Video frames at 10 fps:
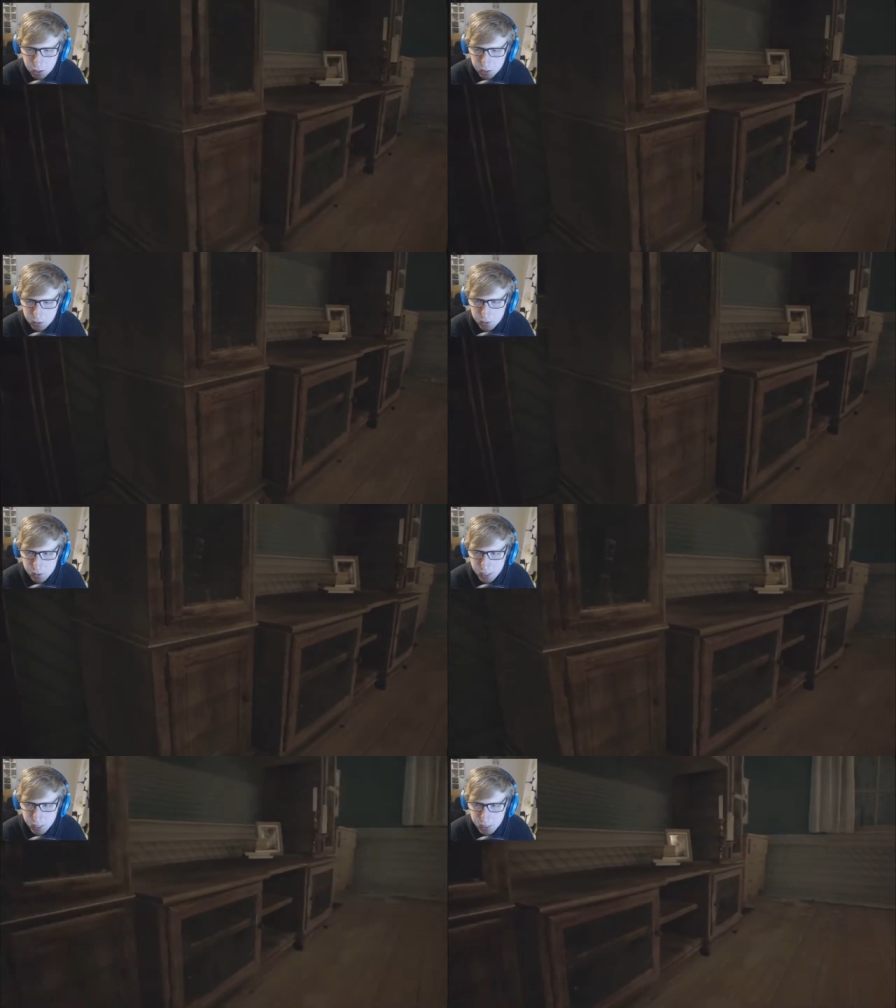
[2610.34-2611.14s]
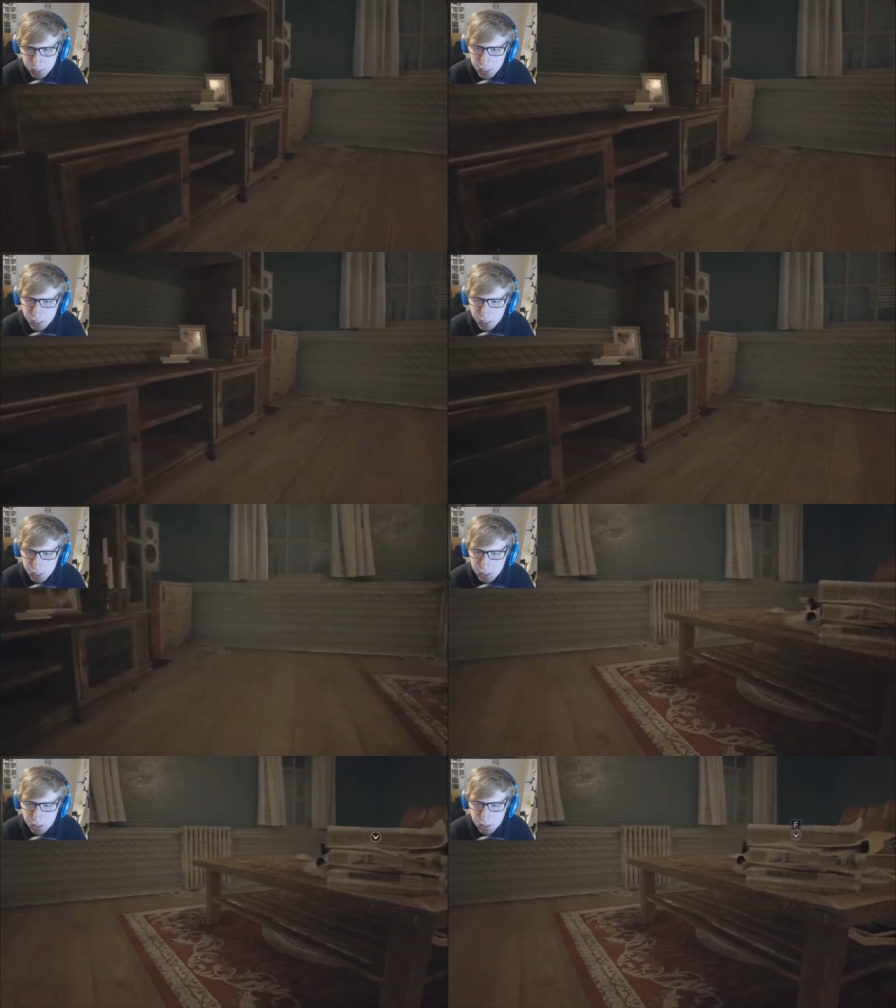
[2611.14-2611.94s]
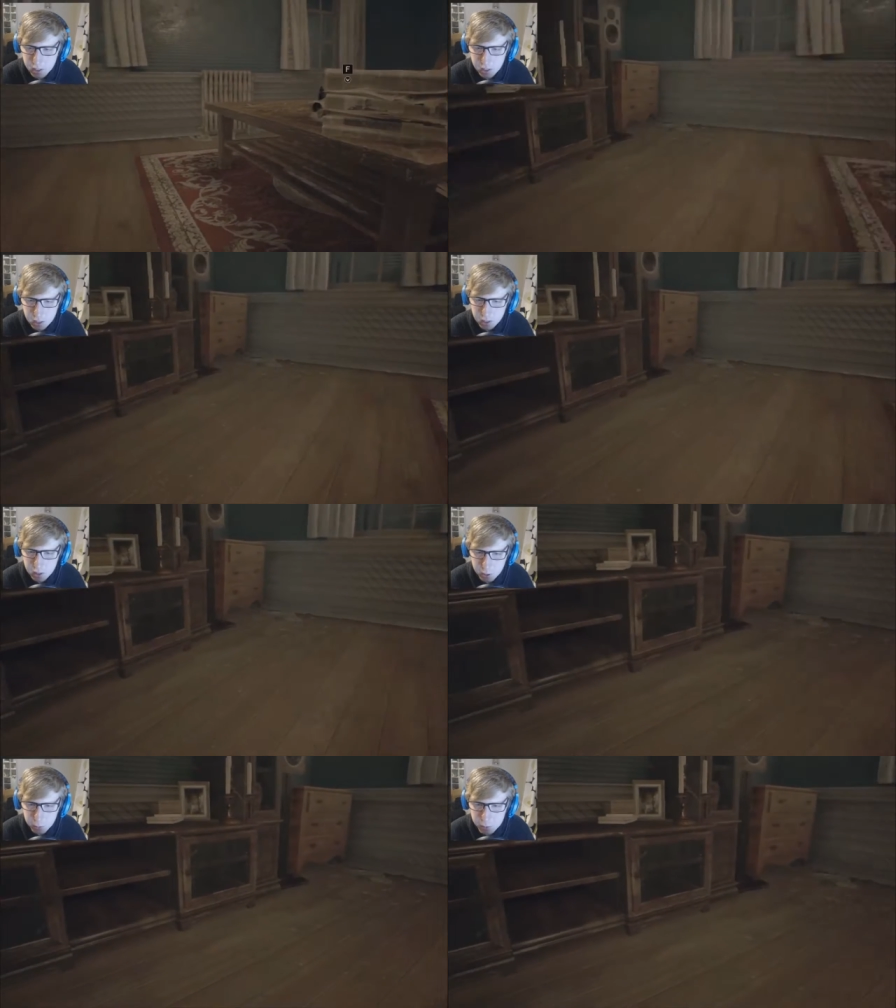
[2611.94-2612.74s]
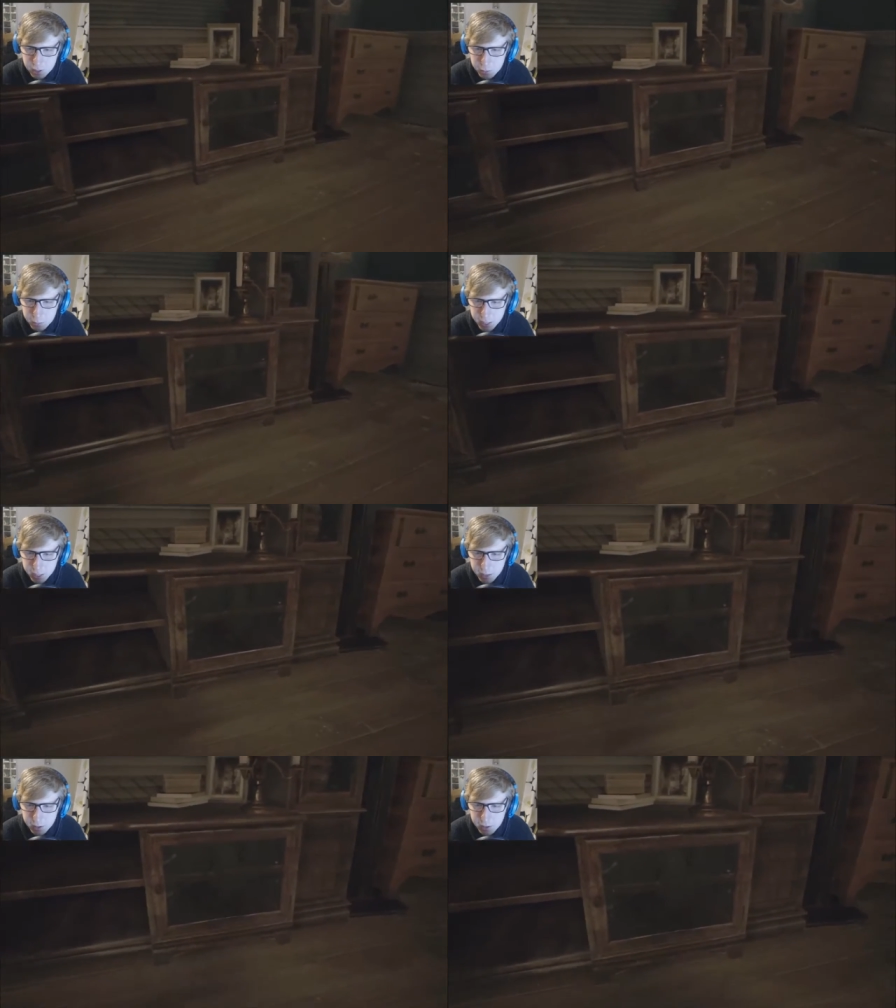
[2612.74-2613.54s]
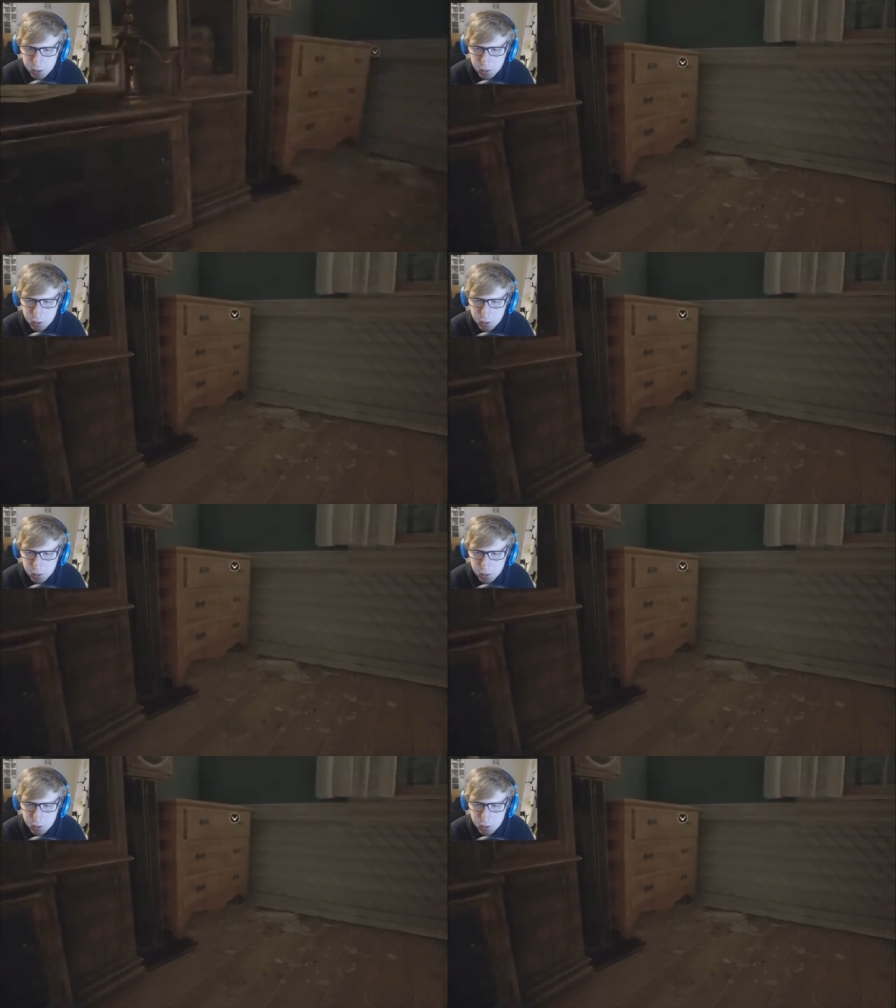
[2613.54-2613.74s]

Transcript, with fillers: Doesn't say anything here. So where's my gun?